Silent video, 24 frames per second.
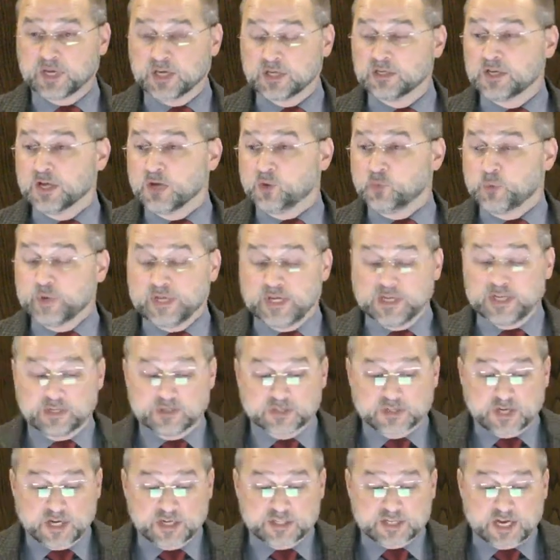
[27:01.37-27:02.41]
mean? We need to
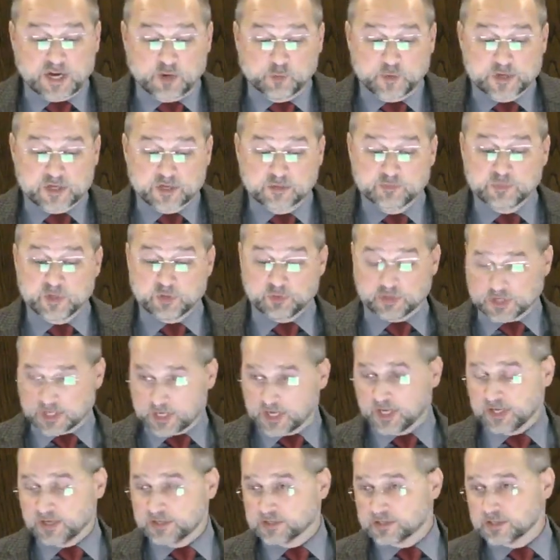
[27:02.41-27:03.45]
change how we
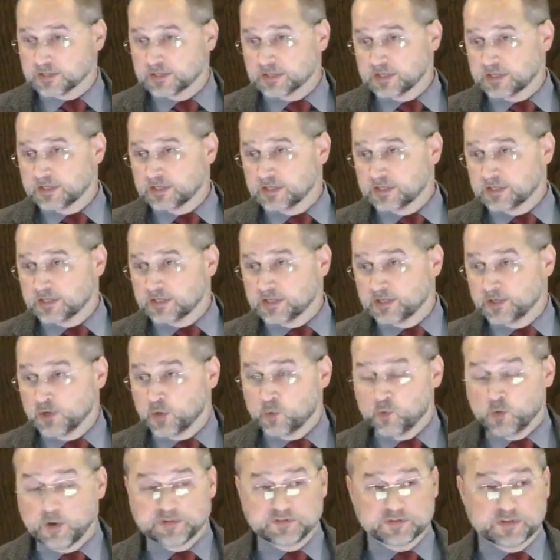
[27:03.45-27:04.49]
communicate. You know,
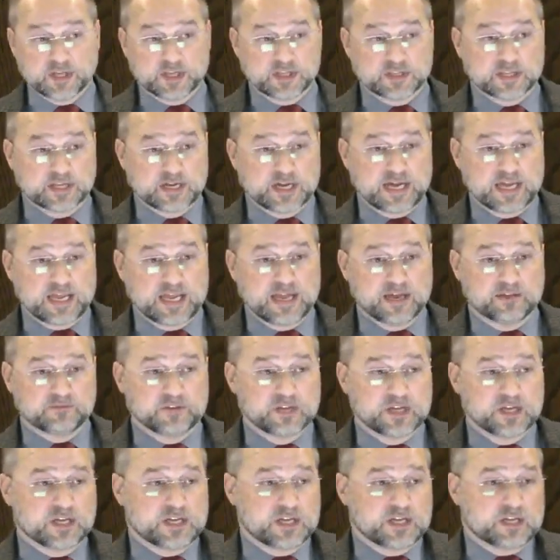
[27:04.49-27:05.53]
one thing that I
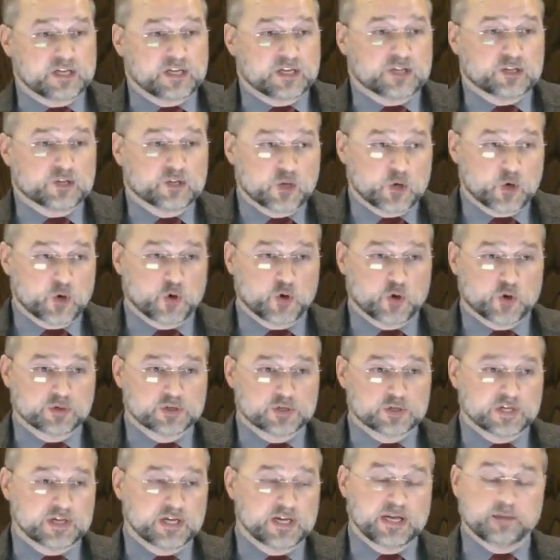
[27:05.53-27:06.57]
have
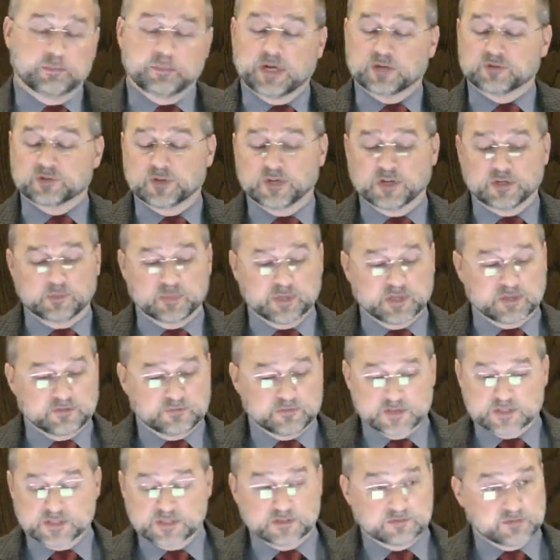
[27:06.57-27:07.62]
learned, and I'm not trying to be
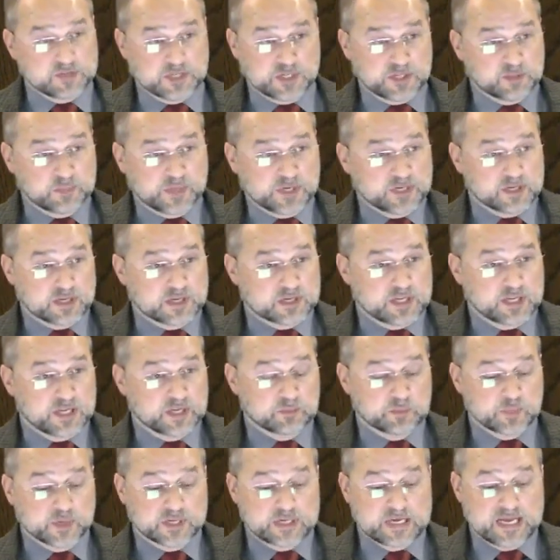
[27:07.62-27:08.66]
offensive to anybody
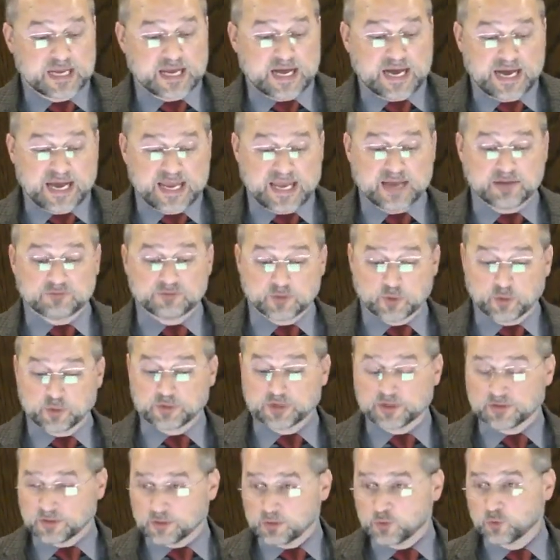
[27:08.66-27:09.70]
again, but I have
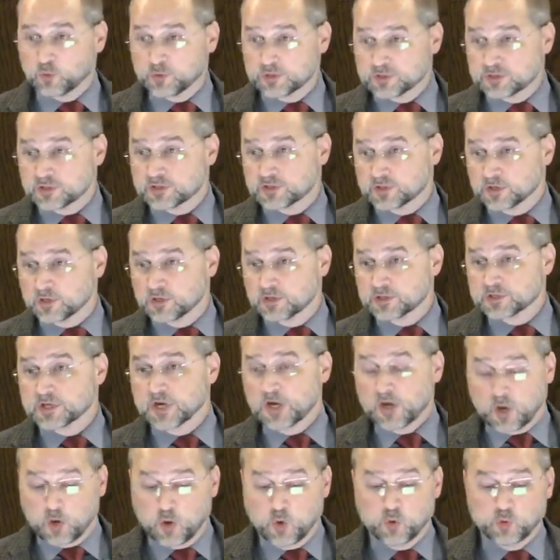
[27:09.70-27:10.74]
learned in the Lord's church
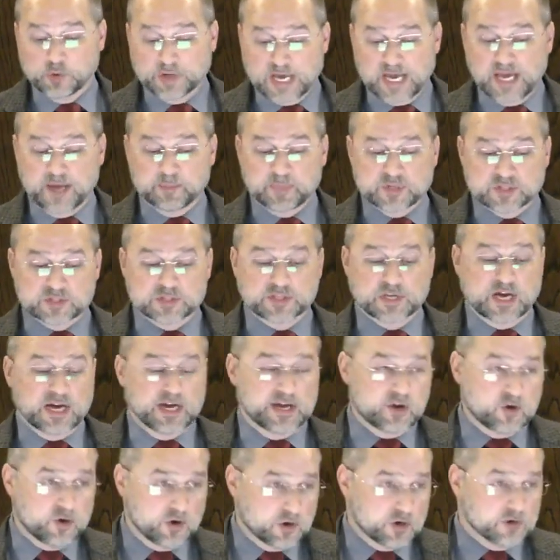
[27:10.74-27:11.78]
old habits
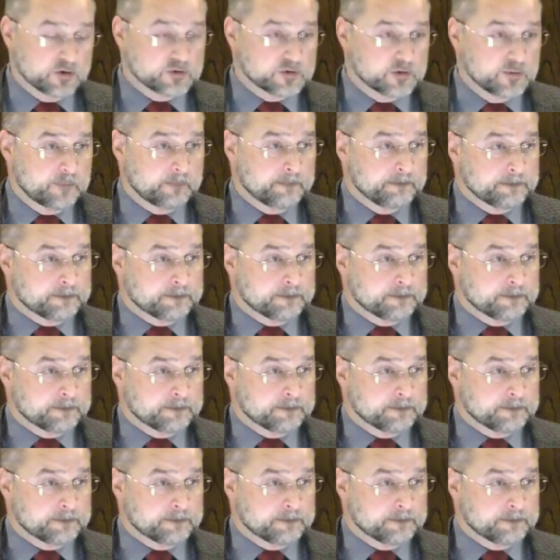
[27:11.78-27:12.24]
die hard.